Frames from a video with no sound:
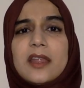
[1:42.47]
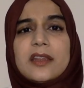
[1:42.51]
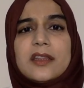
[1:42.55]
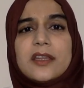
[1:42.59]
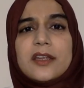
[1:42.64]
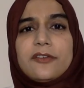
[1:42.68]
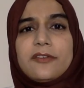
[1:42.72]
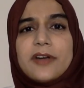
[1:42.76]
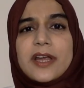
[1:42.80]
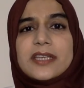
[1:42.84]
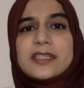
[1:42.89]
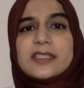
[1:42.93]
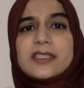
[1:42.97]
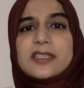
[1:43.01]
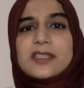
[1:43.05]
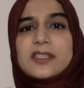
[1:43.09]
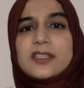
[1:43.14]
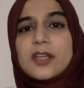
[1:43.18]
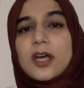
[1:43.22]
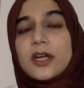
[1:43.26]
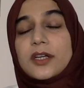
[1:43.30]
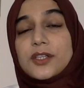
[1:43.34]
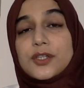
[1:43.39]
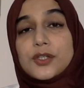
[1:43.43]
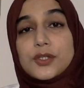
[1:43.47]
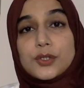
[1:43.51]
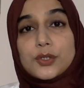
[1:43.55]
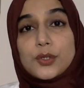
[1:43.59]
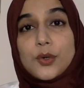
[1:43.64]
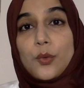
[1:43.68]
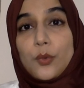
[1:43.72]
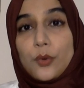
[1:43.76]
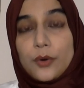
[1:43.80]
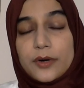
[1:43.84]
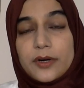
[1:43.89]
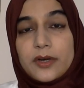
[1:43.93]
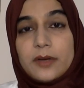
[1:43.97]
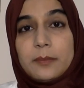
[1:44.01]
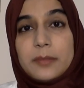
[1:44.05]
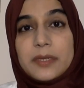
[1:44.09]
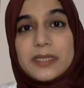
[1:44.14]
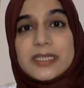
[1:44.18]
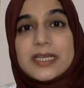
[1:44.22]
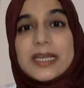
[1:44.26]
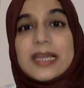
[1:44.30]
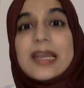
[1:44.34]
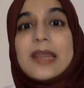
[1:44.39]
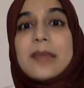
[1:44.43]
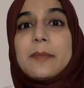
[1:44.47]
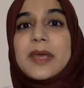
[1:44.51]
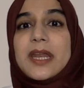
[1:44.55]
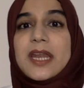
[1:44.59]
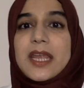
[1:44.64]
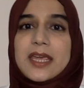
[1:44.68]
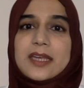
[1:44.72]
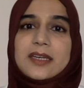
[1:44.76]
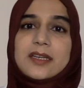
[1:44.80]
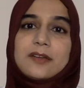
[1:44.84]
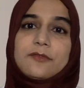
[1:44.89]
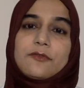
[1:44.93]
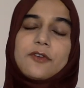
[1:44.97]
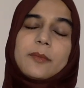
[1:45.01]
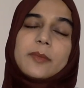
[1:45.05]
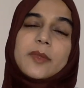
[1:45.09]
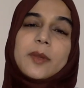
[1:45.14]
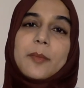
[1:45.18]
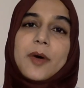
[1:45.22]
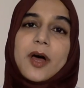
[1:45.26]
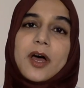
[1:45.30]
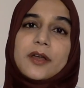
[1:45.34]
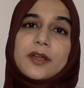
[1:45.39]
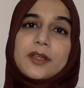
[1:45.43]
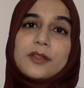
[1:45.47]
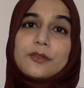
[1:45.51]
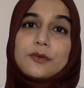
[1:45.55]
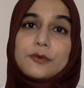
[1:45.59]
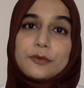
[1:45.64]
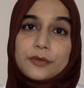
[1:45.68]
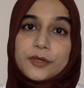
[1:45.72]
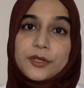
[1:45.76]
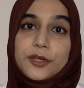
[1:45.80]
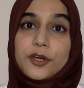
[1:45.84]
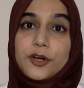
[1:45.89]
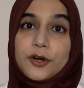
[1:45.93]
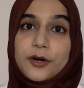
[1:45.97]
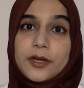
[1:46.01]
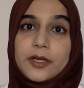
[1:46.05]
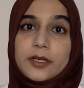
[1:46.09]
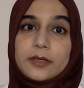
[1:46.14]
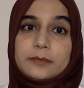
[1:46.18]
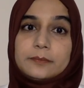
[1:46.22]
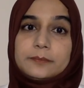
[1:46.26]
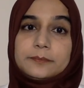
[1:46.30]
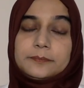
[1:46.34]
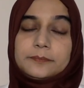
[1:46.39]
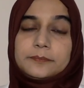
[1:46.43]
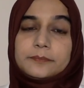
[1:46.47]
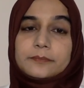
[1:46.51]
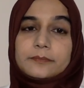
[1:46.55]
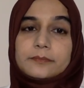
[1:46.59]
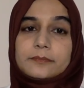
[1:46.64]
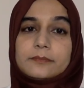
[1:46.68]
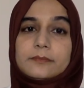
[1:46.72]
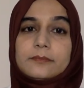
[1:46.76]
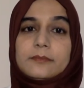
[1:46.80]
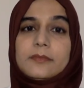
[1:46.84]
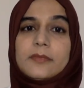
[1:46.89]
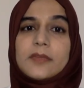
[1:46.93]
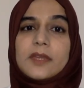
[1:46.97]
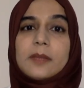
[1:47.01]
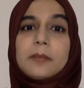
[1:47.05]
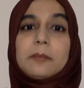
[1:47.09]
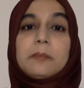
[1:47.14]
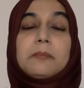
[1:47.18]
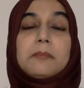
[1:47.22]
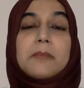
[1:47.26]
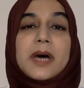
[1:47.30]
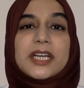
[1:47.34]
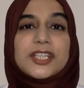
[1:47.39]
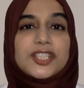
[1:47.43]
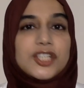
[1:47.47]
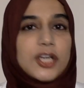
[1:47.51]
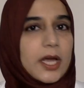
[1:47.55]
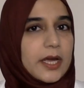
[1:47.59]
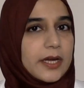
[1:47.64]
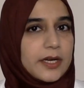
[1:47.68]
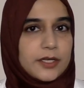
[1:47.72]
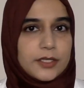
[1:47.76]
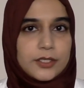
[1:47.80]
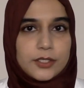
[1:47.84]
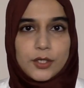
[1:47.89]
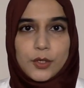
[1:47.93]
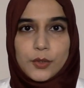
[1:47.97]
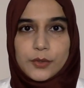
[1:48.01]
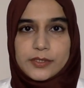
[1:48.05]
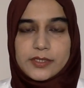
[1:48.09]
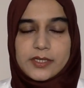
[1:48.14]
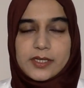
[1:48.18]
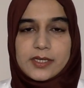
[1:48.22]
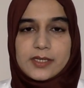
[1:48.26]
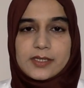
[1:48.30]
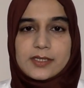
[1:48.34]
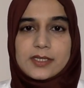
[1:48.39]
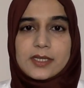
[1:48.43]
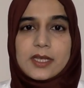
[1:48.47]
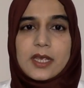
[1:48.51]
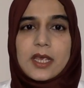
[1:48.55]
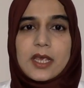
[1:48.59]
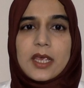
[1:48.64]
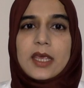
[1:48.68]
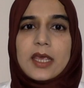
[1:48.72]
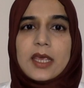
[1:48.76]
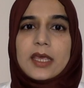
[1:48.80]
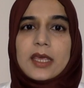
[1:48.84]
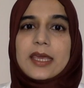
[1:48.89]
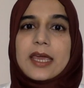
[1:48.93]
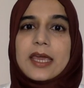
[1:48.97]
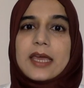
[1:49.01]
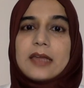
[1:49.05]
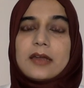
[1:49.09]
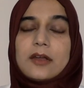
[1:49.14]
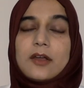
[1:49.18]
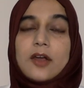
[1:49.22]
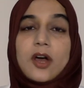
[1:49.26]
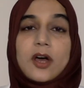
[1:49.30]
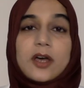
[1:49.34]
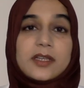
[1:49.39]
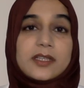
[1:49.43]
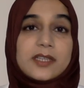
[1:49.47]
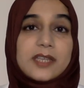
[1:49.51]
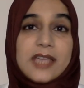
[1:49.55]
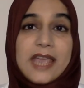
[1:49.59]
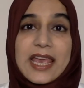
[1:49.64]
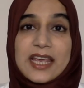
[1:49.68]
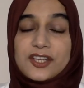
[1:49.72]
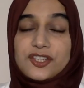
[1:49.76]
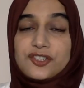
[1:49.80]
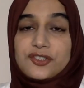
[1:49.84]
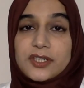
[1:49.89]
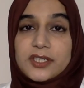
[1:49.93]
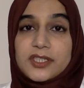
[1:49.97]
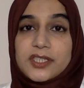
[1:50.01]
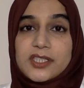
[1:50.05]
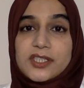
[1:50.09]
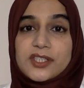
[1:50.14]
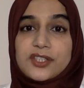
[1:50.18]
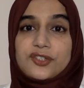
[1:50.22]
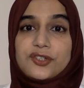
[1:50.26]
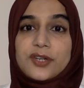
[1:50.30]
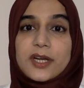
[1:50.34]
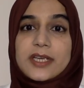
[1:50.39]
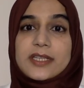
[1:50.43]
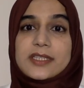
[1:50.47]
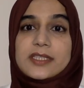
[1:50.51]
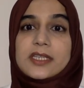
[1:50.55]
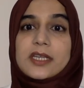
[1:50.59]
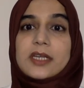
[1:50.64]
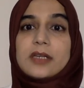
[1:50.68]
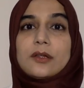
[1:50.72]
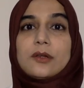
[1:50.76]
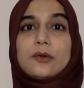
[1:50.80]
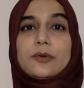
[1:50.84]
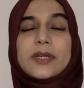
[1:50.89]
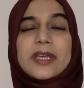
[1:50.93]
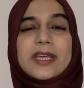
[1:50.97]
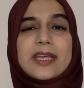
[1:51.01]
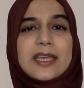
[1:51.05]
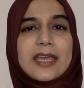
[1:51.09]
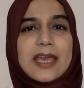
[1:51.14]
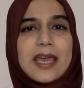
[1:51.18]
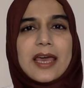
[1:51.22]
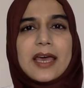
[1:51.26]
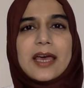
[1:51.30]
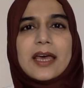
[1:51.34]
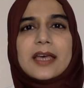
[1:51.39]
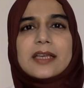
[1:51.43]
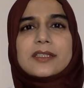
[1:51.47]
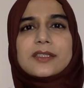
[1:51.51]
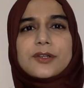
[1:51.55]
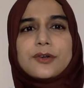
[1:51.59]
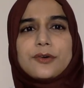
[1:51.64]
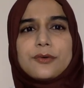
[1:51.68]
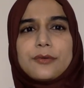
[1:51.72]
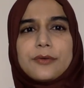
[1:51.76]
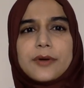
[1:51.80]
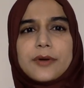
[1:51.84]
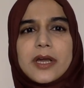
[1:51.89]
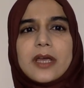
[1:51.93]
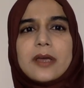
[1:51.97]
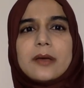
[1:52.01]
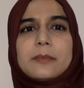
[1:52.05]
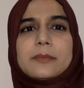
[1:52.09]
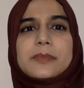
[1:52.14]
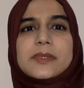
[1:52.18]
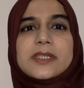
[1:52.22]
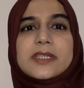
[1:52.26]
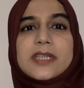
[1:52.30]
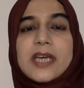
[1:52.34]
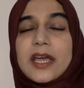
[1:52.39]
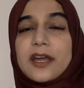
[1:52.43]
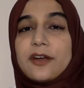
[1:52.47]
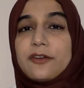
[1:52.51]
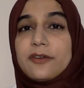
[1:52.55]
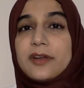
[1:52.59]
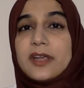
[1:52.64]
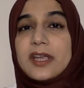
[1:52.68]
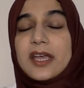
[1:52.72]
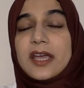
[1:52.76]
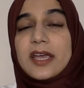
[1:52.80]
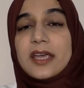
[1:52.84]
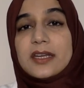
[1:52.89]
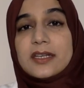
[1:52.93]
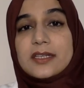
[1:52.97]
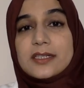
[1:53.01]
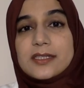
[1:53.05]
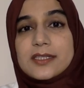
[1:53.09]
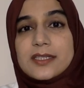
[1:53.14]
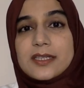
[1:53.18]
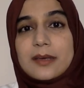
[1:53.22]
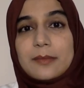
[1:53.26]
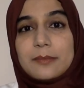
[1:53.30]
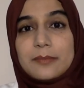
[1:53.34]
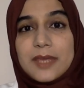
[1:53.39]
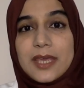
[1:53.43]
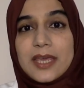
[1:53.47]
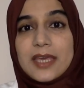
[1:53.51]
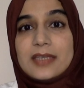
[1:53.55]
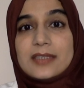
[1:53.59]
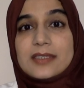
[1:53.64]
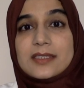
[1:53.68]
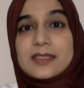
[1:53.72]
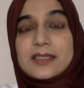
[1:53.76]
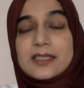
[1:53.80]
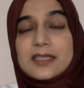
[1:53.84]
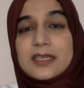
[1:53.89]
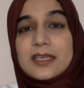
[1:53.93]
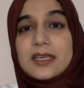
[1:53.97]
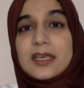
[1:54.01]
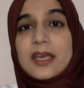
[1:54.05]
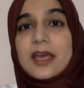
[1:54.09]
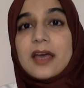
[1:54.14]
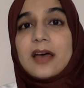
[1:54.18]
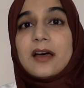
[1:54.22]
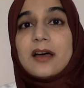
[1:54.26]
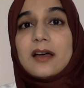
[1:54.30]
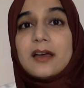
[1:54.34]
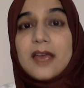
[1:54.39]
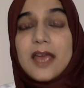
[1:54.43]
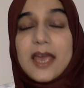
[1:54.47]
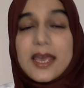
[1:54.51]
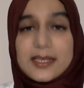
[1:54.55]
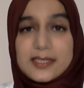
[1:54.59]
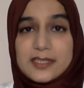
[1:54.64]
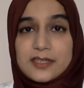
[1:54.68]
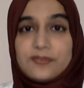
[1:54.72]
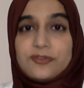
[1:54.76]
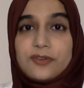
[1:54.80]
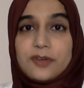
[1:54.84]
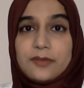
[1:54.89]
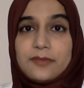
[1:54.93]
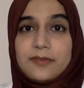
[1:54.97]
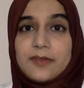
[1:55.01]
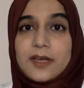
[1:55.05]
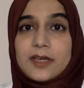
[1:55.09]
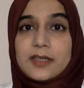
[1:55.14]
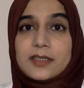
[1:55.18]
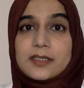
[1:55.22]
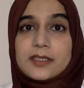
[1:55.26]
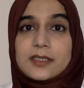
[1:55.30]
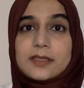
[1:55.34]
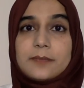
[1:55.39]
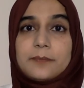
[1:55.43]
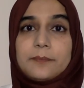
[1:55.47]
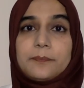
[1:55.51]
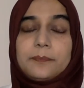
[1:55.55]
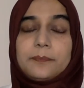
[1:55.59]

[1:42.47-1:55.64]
The rest is not stored, but eliminated from the body through the urine. Much higher doses can cause gastric distress, including gas, cramps, diarrhea, and in some cases, acid reflux.